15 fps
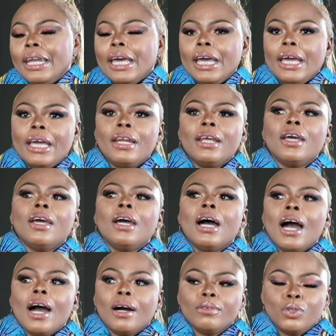then
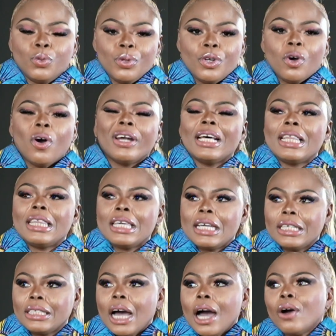uh, doing other
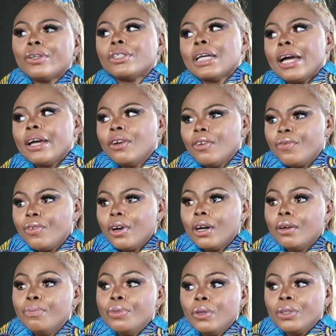things outside of
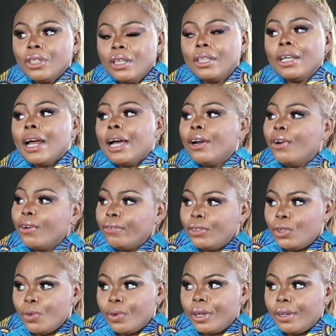uh, music that I love
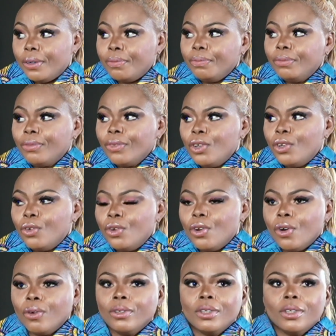doing. Okay. You
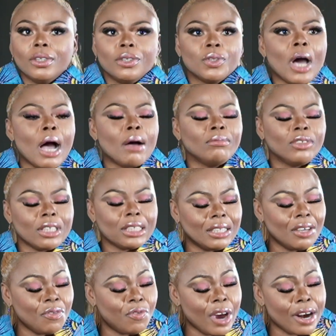know. So I'm just
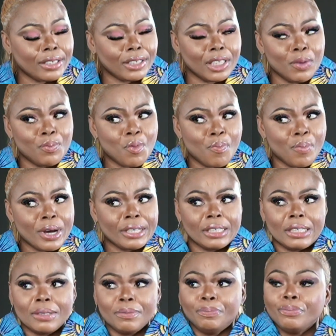a very simple
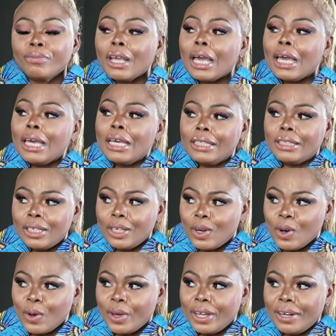person. Okay.
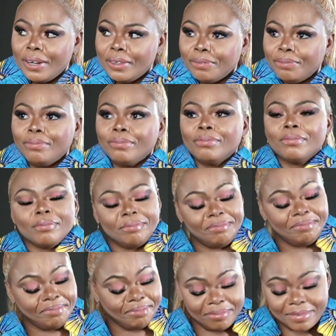going. Okay.
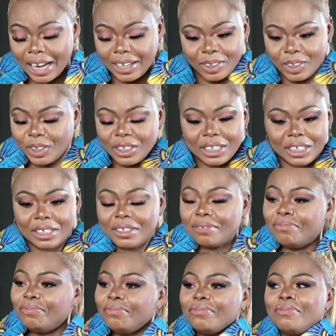That is just
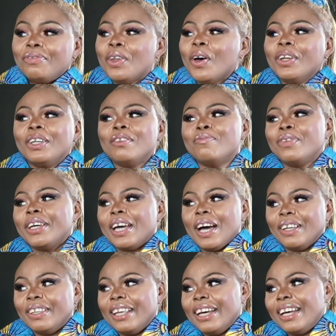it. Okay. Nothing bigger.
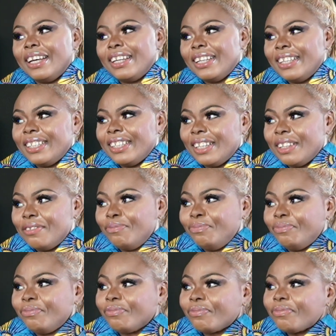Okay. There. So where are you
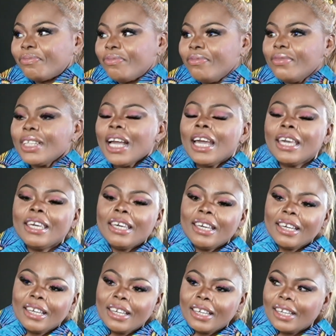from? Um, do
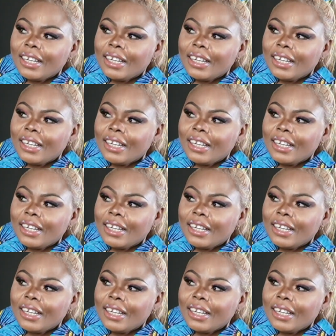you have